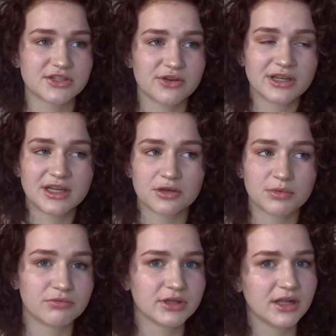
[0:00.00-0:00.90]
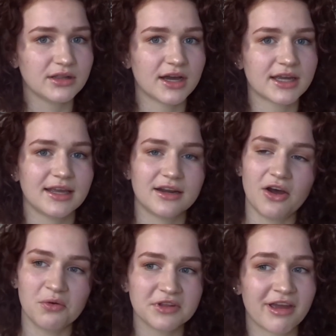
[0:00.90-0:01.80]
So you can either be really lucky
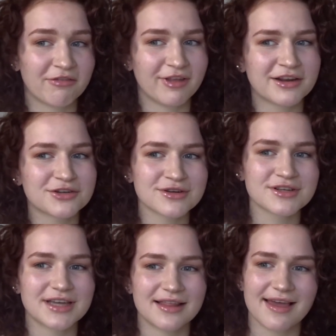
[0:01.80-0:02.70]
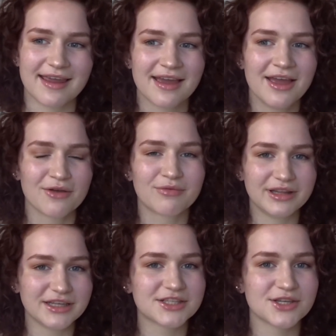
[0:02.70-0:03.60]
and only have lectures that like
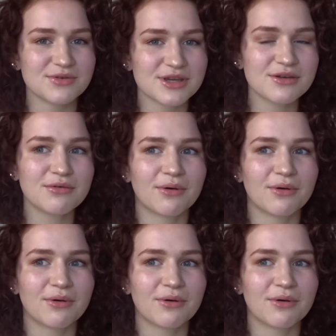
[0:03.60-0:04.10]
really suit you,